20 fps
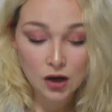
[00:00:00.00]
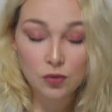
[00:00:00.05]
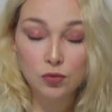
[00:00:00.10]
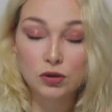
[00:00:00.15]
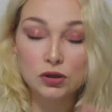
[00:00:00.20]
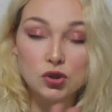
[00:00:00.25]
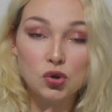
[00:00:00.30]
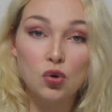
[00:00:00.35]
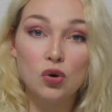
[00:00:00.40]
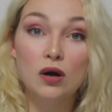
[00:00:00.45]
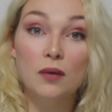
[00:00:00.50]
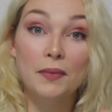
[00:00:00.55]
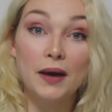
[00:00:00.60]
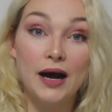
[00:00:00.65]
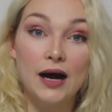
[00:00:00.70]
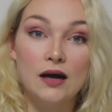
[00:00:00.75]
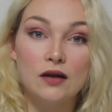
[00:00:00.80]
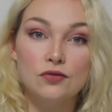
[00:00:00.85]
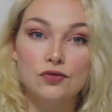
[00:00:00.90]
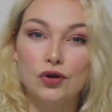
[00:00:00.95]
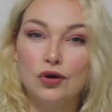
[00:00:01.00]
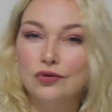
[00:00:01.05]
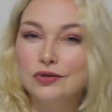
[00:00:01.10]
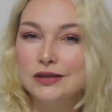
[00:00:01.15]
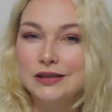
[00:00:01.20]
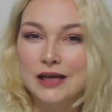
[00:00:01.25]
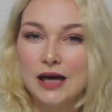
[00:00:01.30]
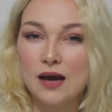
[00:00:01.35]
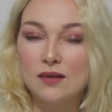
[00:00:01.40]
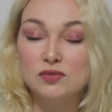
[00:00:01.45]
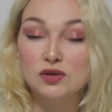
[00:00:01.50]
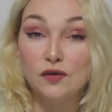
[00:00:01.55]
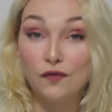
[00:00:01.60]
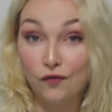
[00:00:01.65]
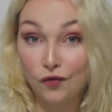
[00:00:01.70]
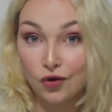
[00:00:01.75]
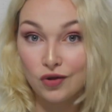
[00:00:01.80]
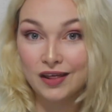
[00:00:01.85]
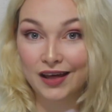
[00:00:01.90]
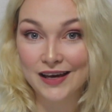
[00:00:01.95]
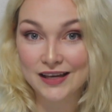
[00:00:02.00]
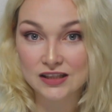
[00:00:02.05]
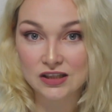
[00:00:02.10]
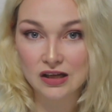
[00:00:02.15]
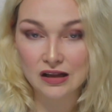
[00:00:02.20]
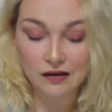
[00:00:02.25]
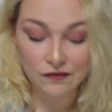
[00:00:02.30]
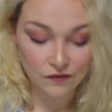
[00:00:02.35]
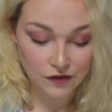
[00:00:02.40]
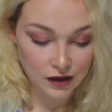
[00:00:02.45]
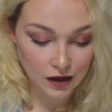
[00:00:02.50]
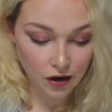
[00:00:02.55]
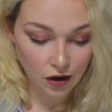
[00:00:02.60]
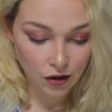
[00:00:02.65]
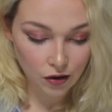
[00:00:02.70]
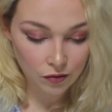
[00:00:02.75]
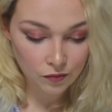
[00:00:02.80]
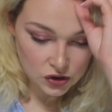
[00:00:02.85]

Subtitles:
We'll talk about those names further into the video.